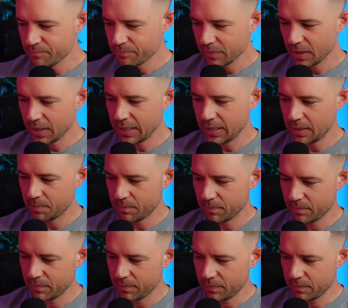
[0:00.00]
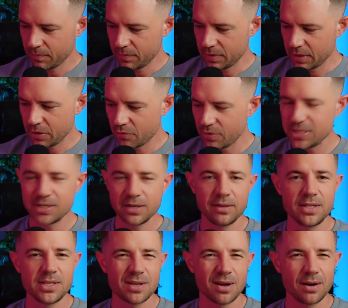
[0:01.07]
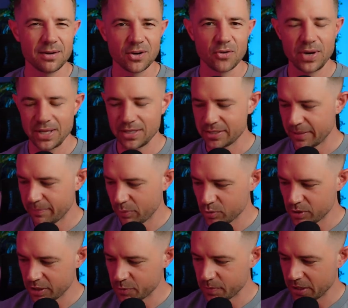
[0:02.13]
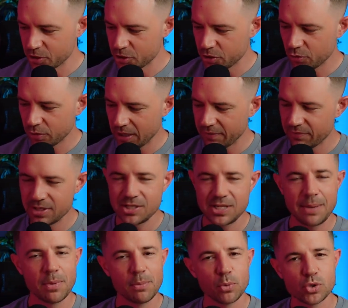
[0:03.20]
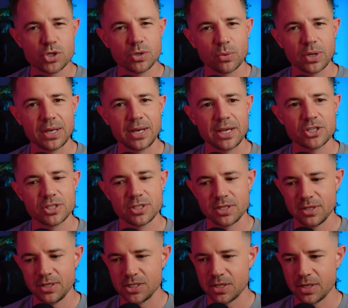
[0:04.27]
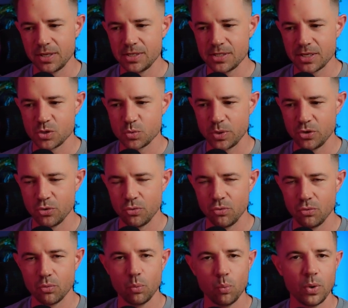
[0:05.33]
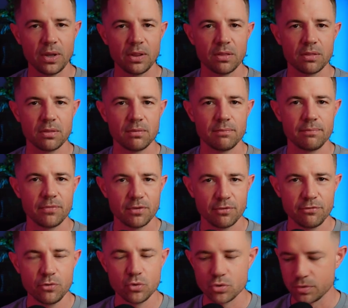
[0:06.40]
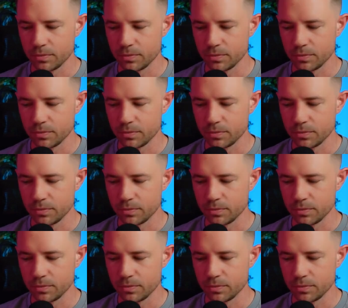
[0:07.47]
Now, the reason that these aren't great examples is because you don't have the same emotional connection to these things as we do with food.